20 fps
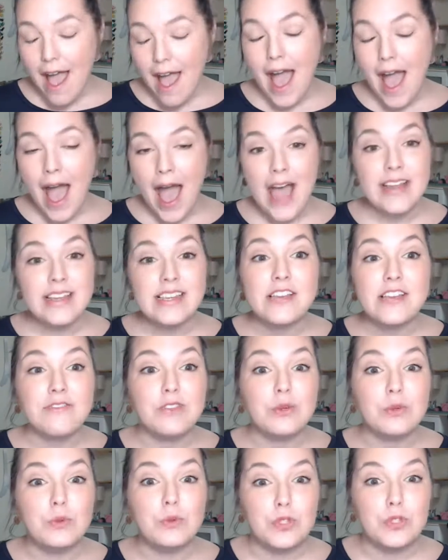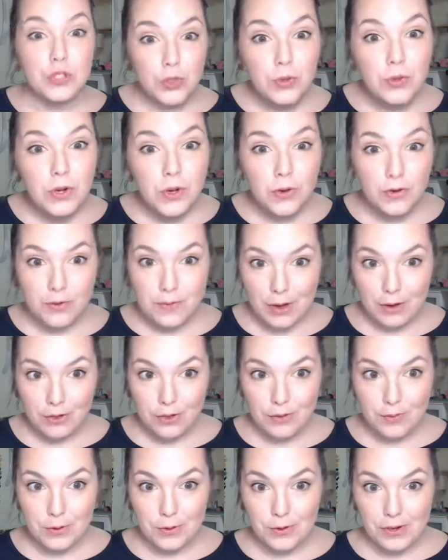And if you do know about
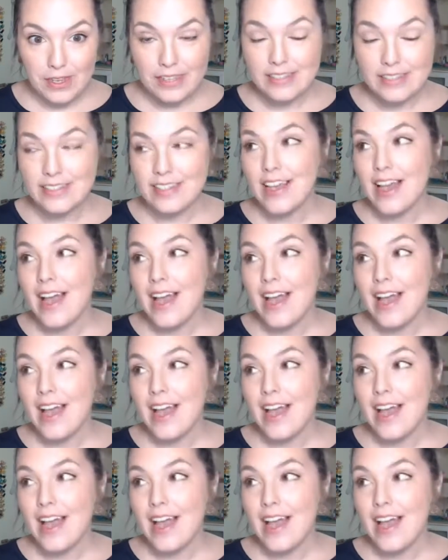Cabooties,